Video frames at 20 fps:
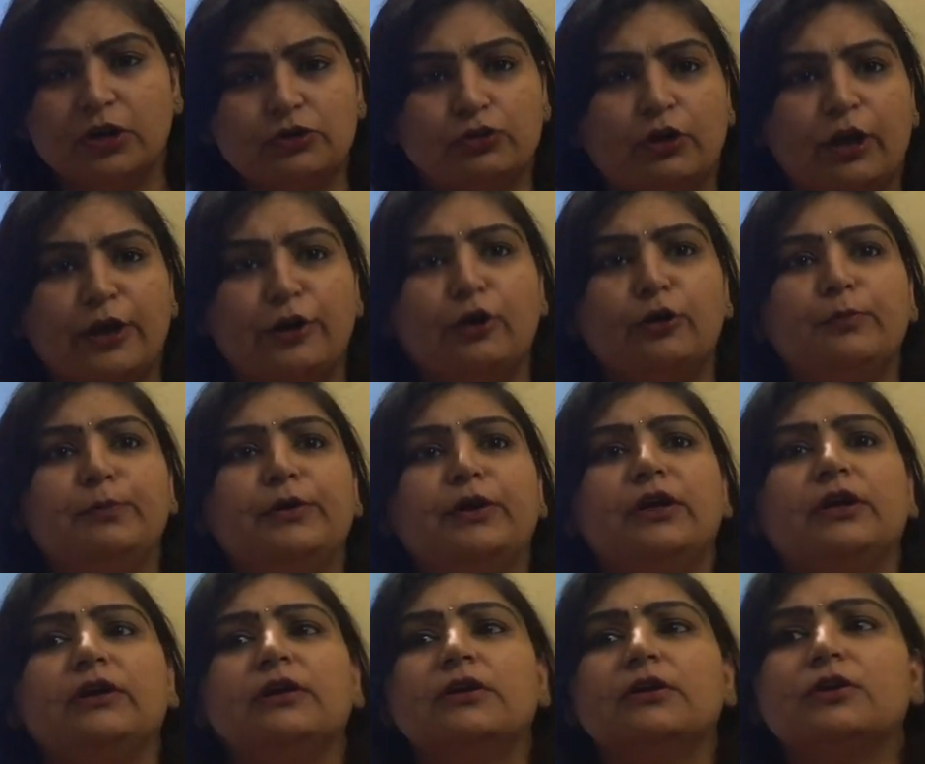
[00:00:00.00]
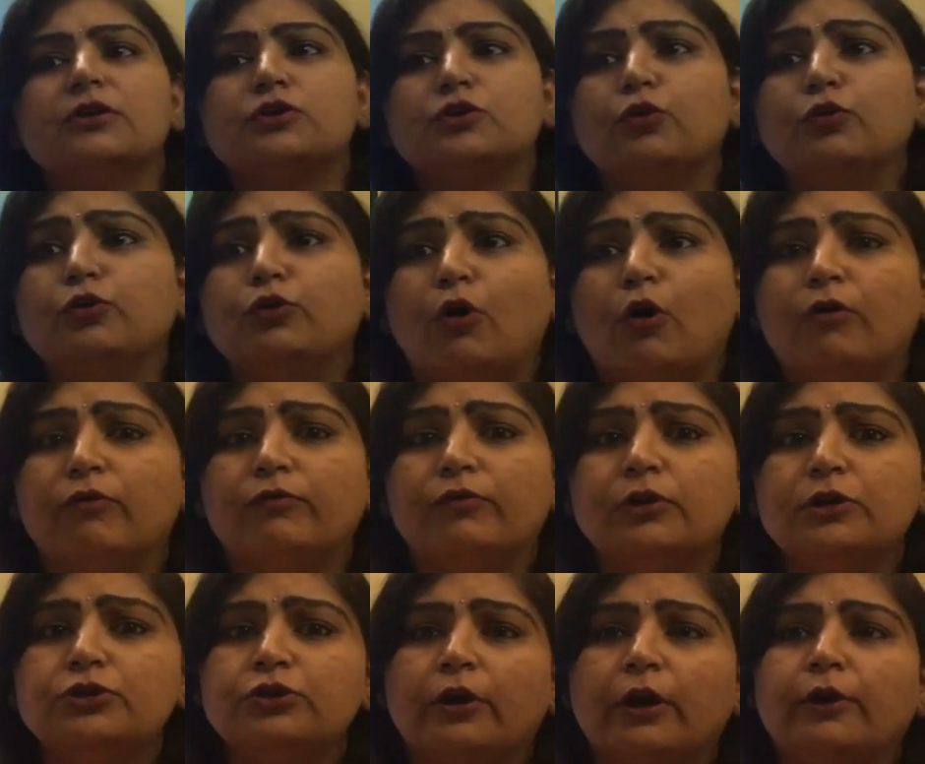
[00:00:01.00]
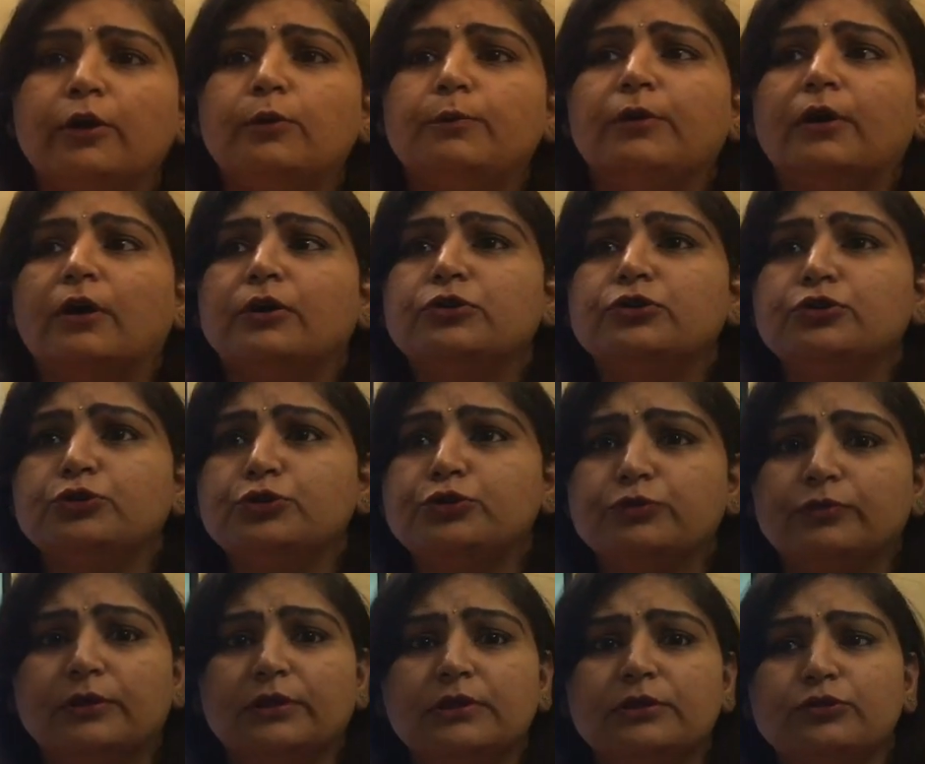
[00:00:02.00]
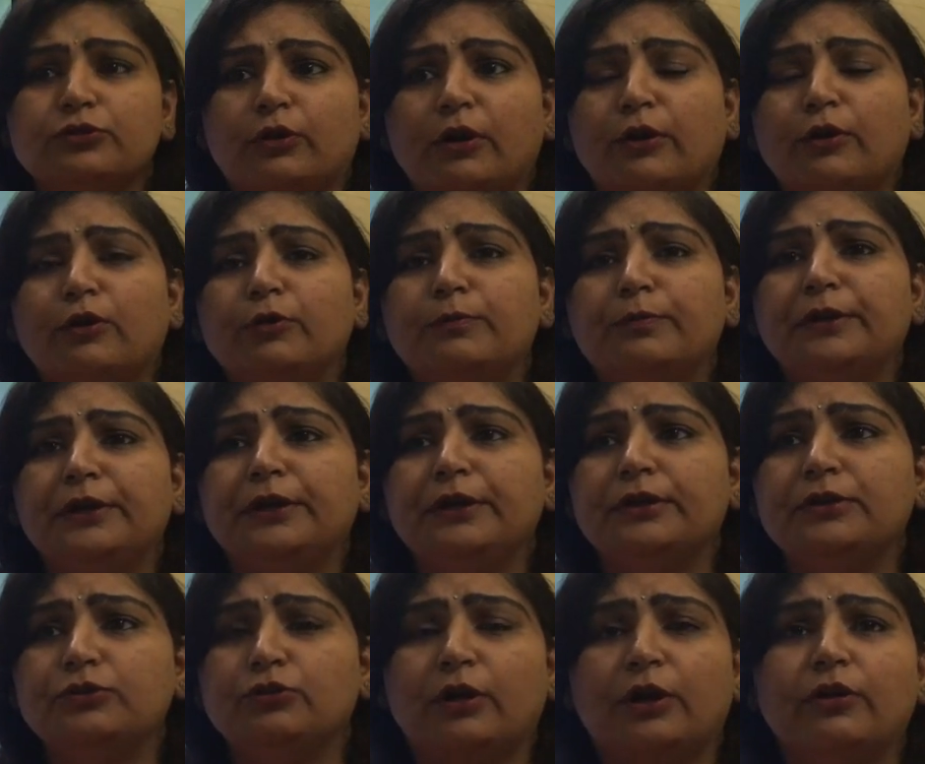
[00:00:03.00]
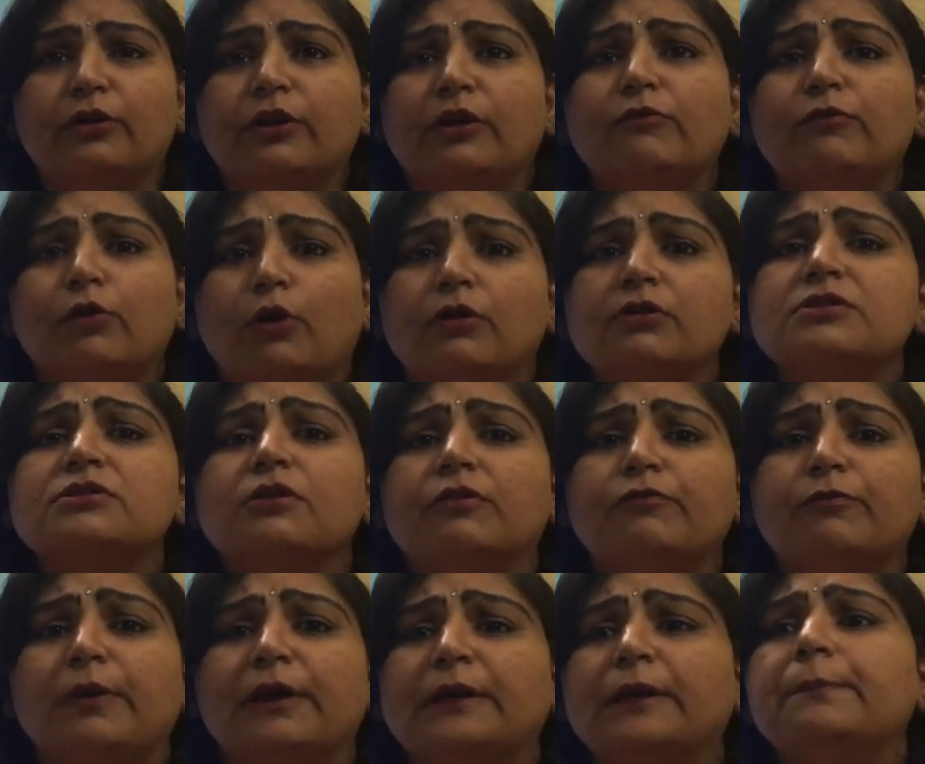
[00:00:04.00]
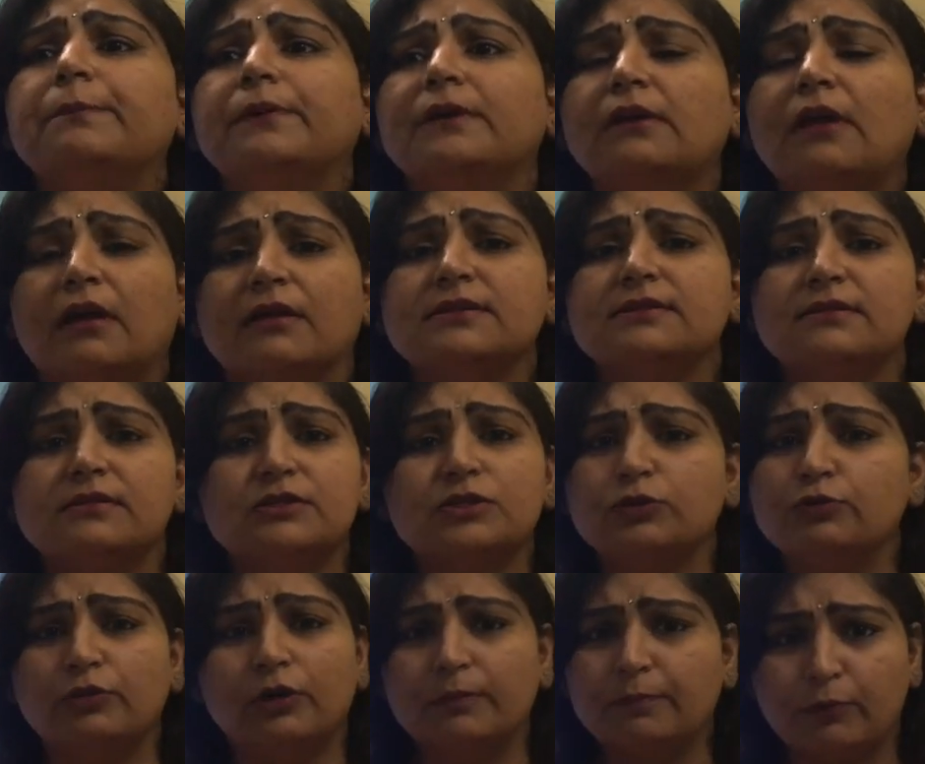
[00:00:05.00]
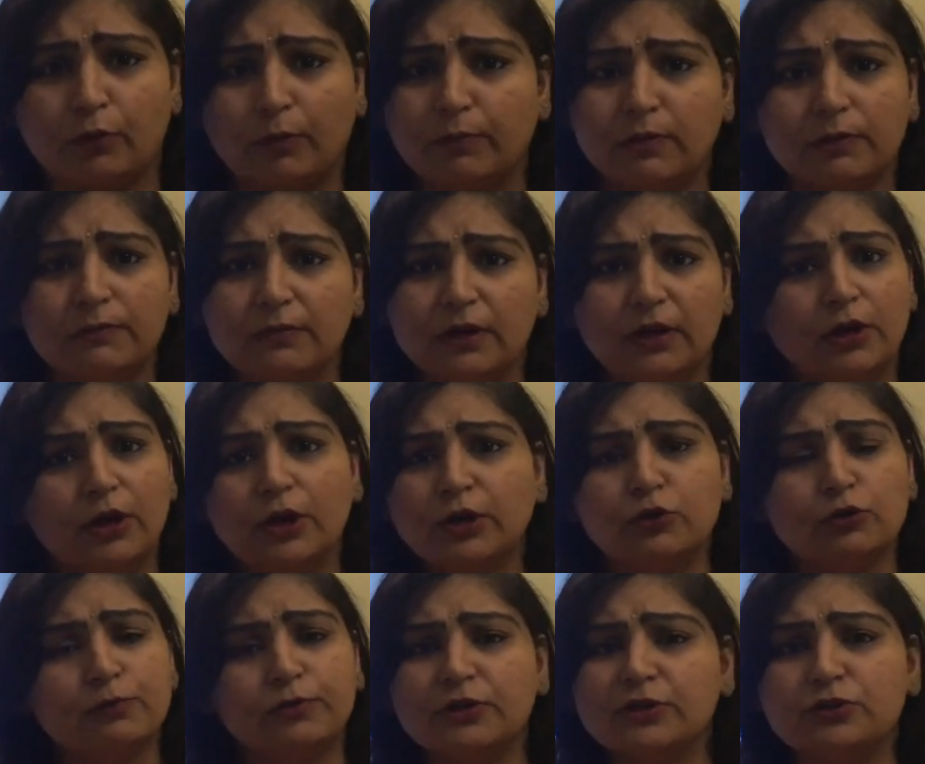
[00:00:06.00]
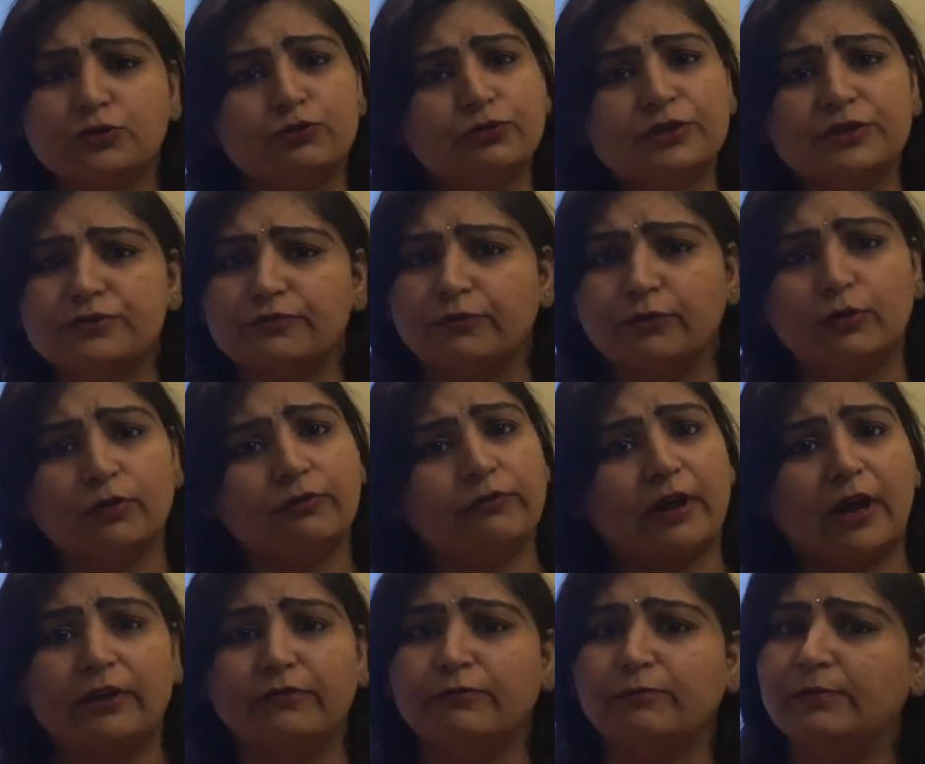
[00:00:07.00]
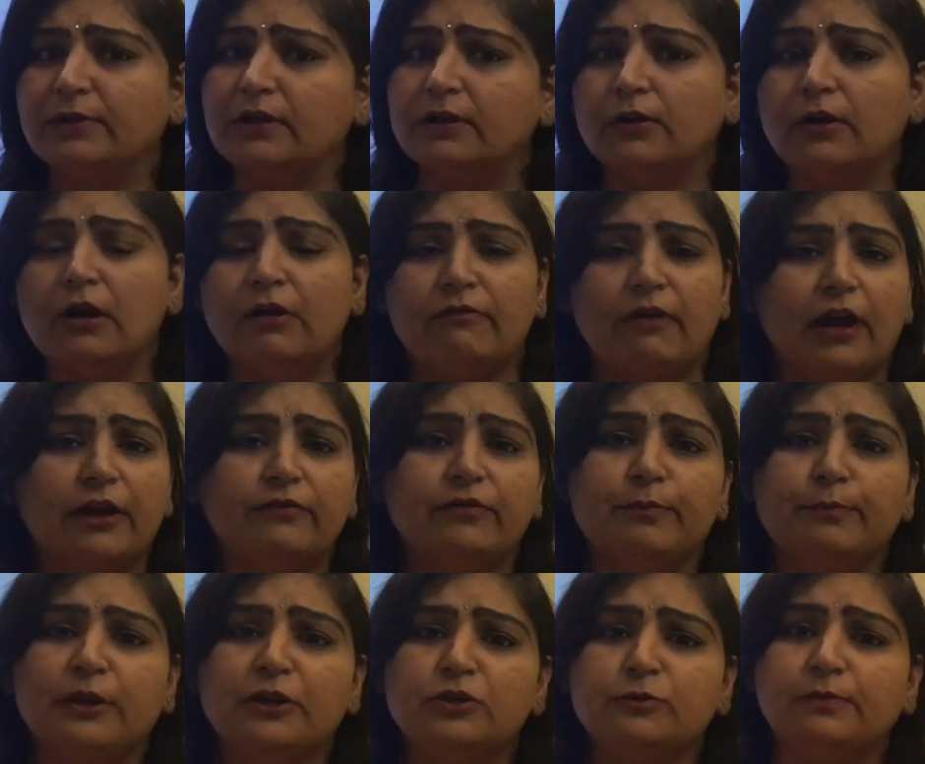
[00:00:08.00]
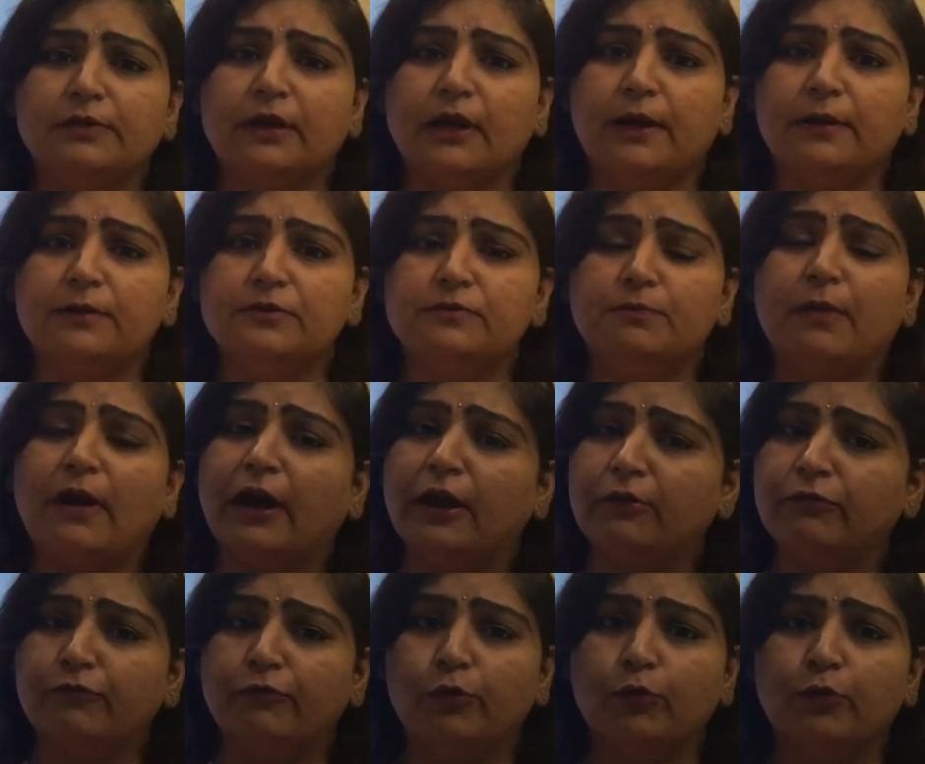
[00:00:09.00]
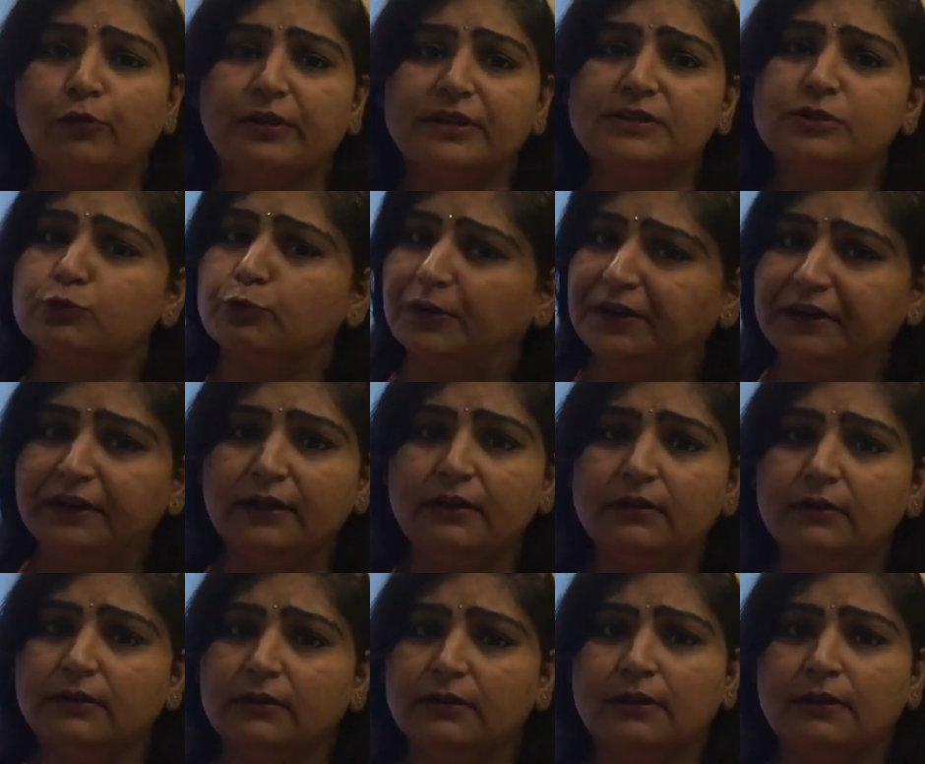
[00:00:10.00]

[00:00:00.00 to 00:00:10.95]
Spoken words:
You cannot be so novel, you cannot be unusual, cannot give lots of multiple answers to a problem. 2 plus 2 is 4, 5 multiplied by 4 is 20.